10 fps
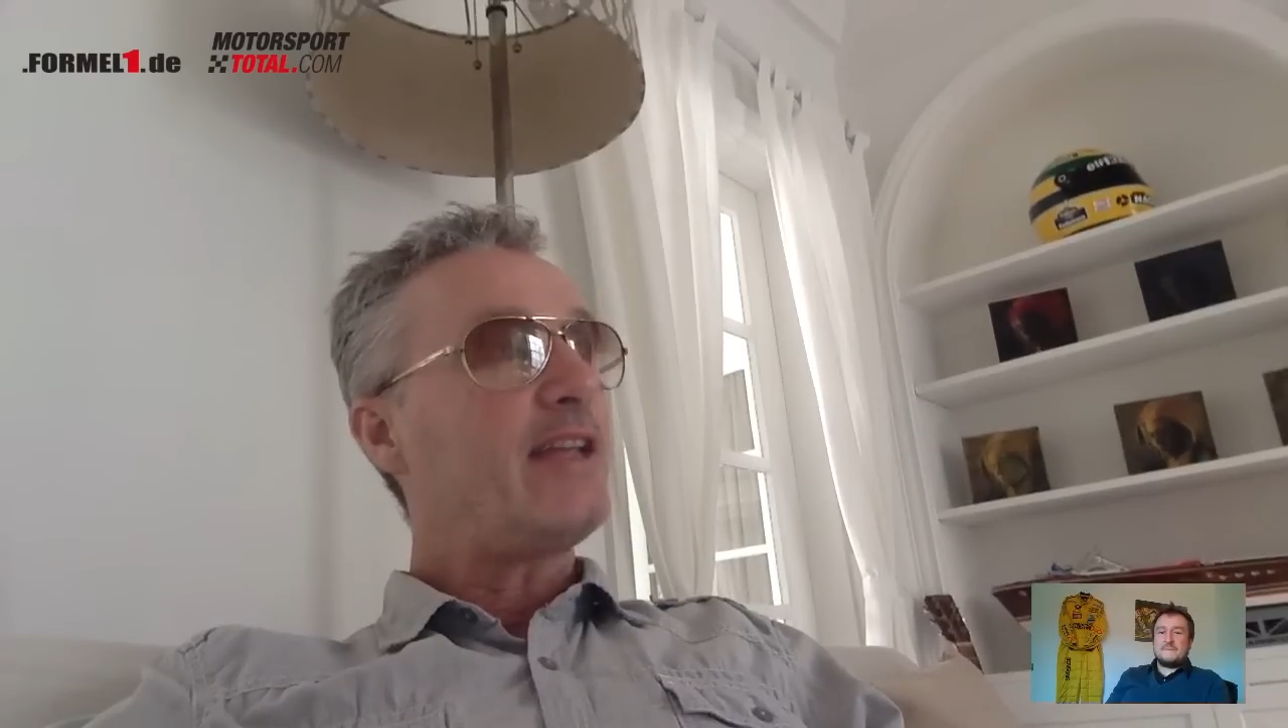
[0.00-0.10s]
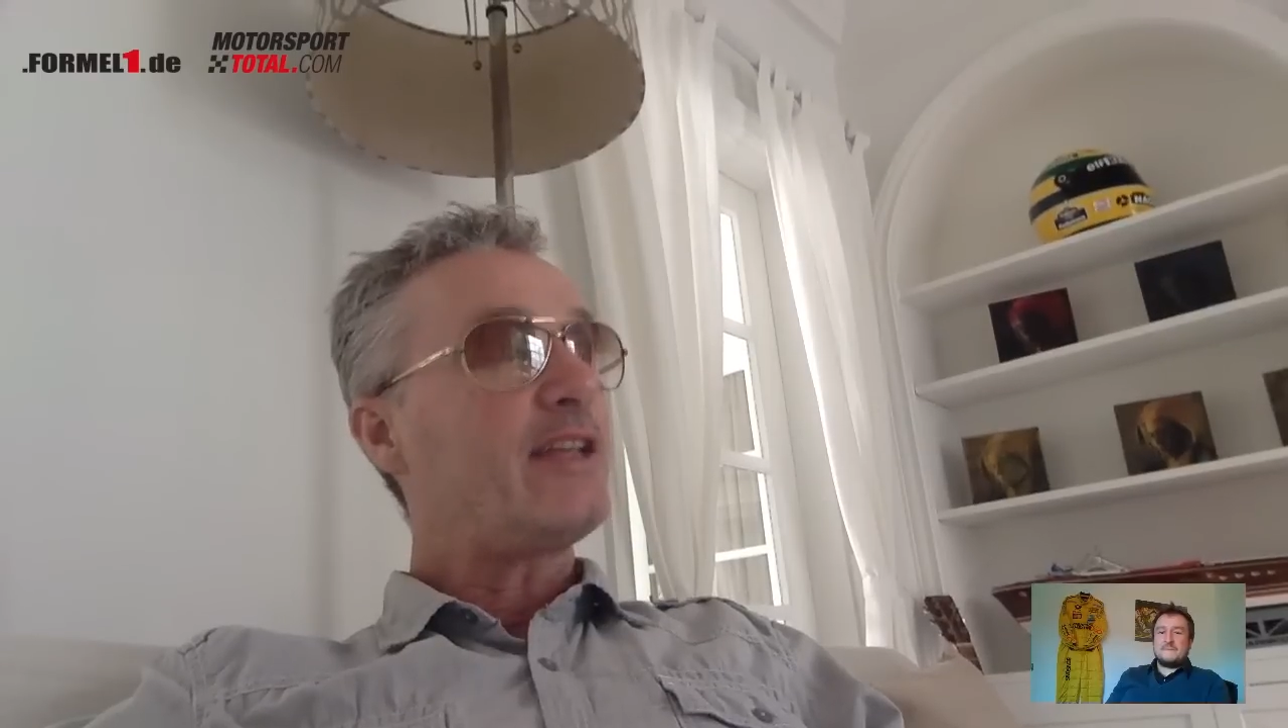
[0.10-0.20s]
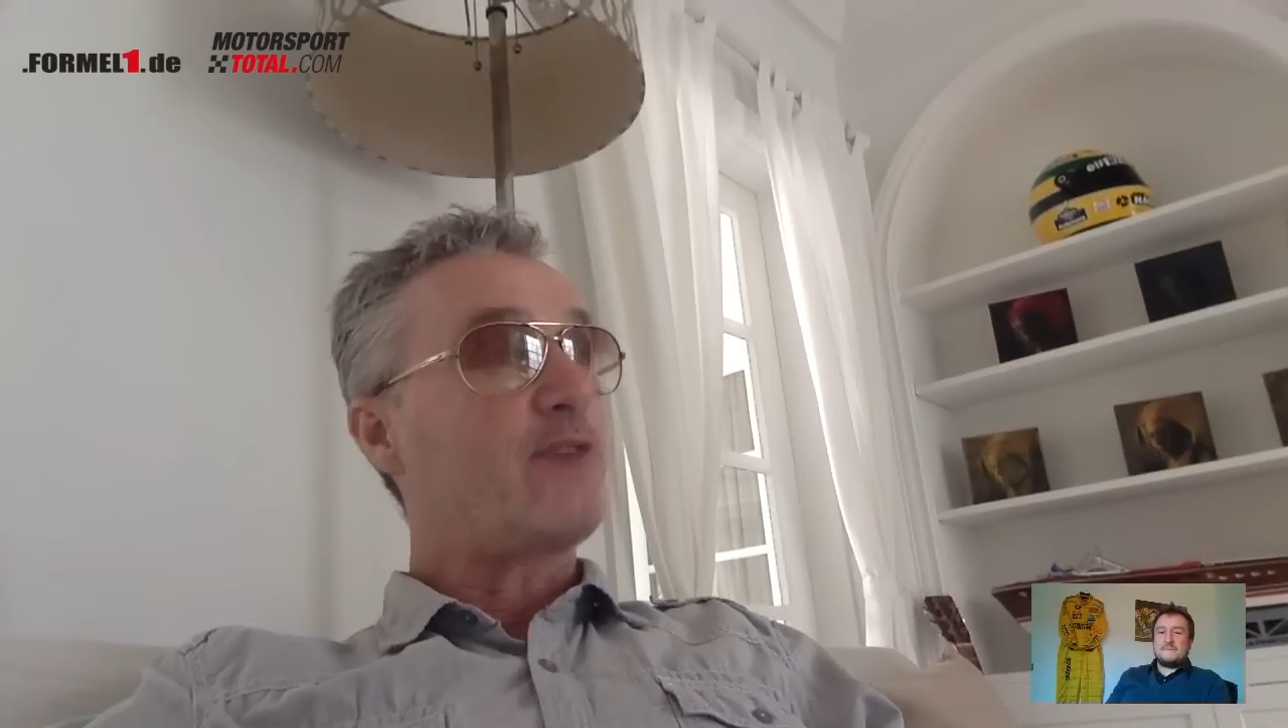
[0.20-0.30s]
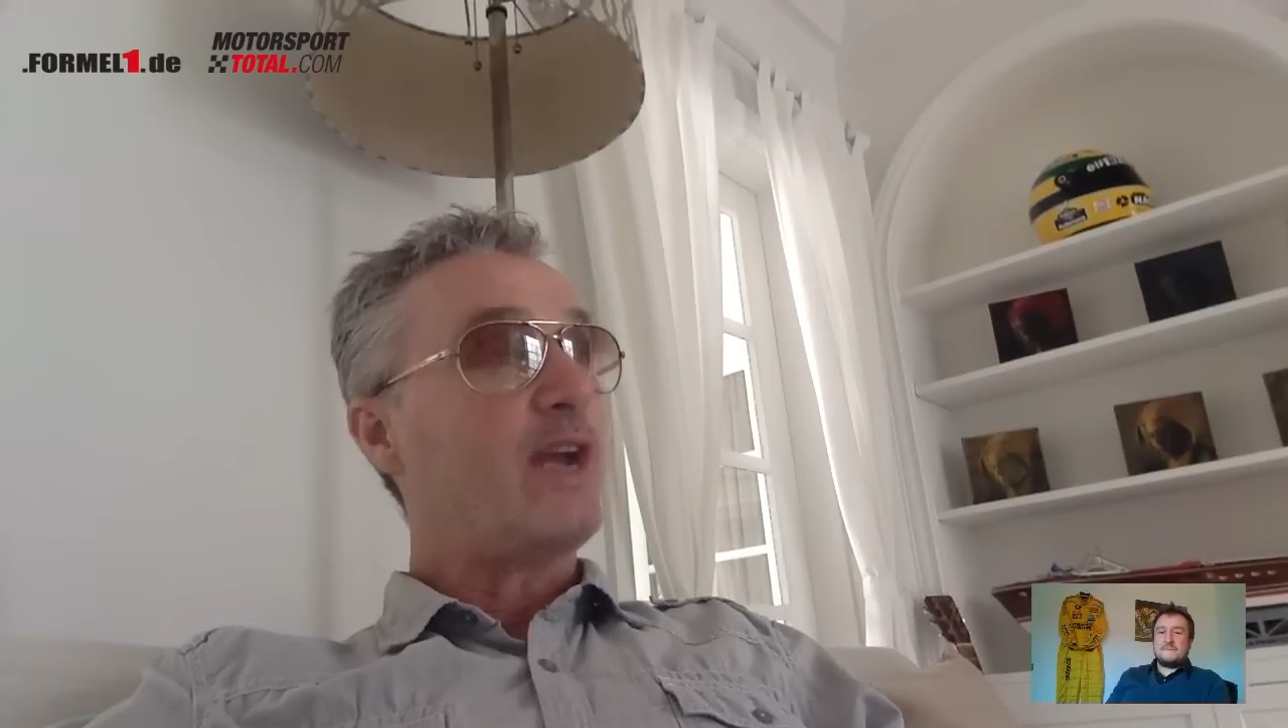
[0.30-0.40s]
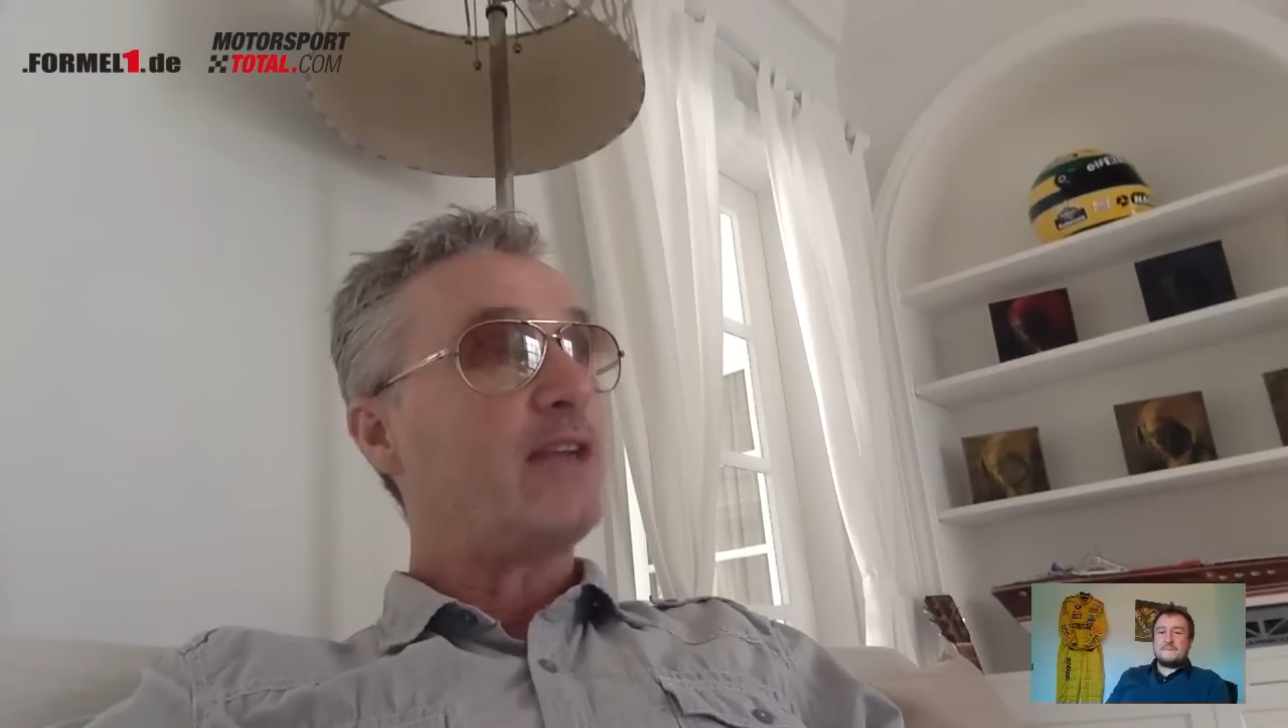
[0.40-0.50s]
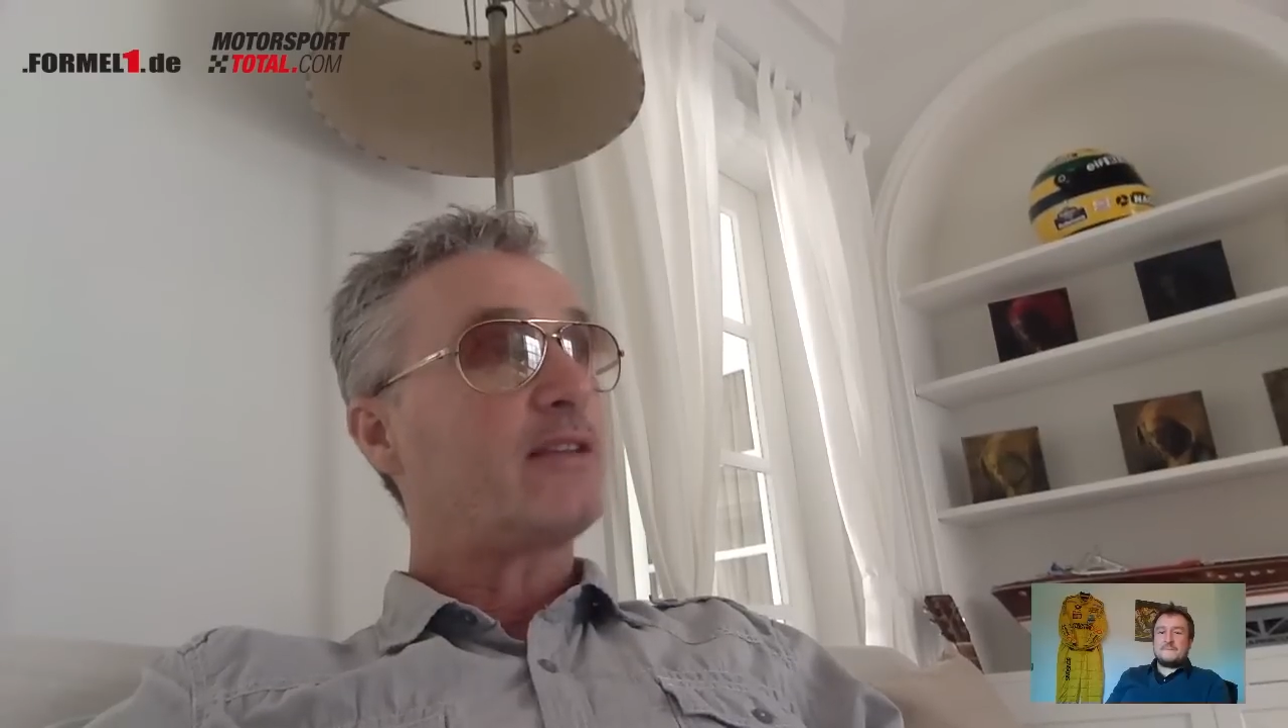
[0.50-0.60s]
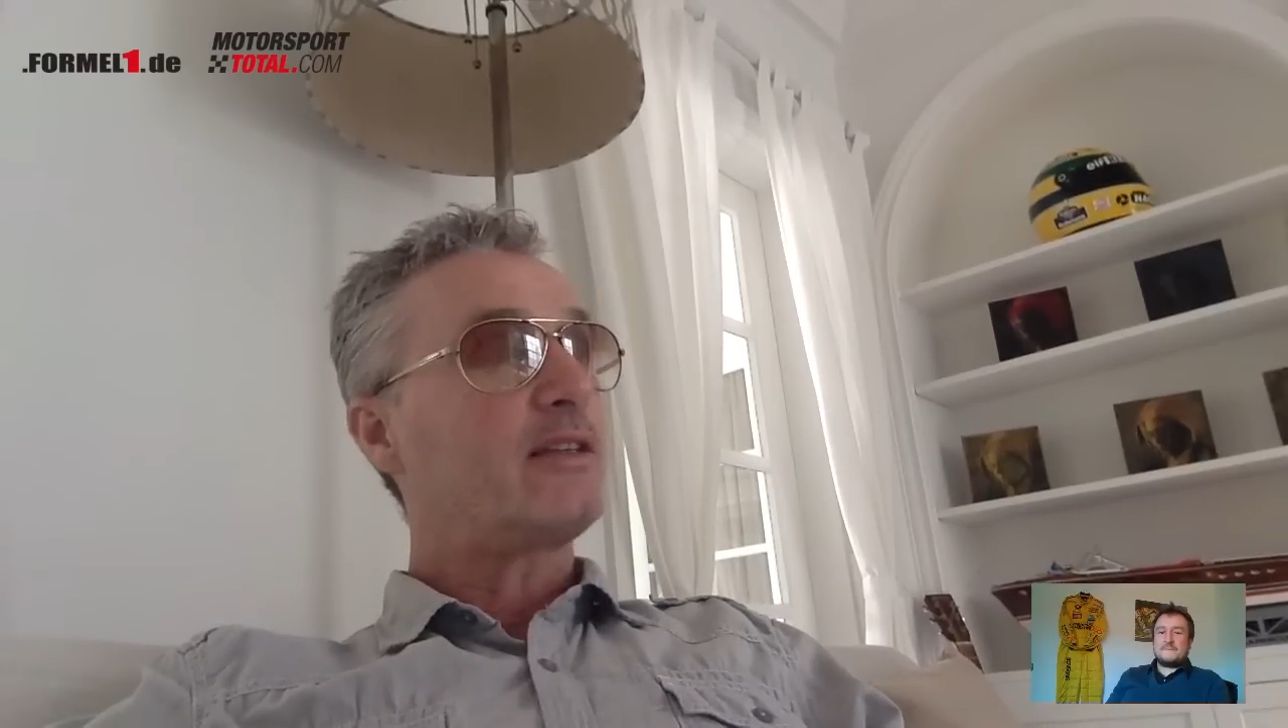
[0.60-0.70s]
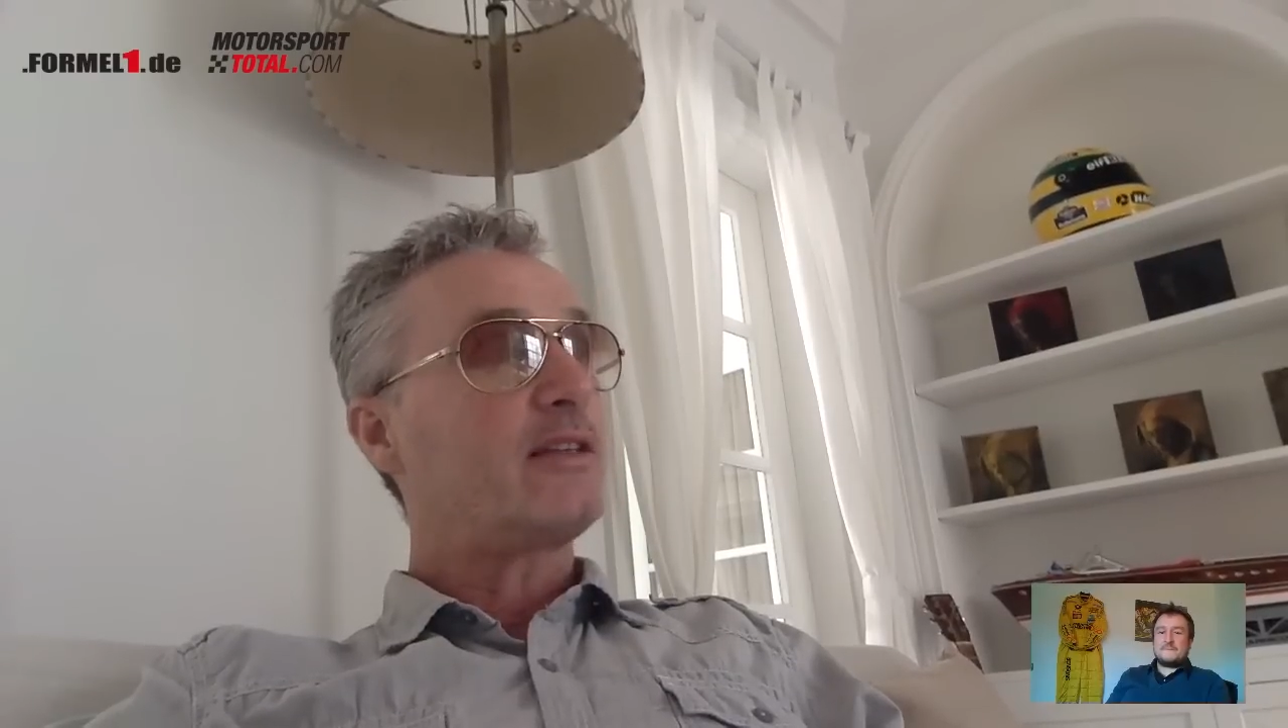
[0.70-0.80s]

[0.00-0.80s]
he's right.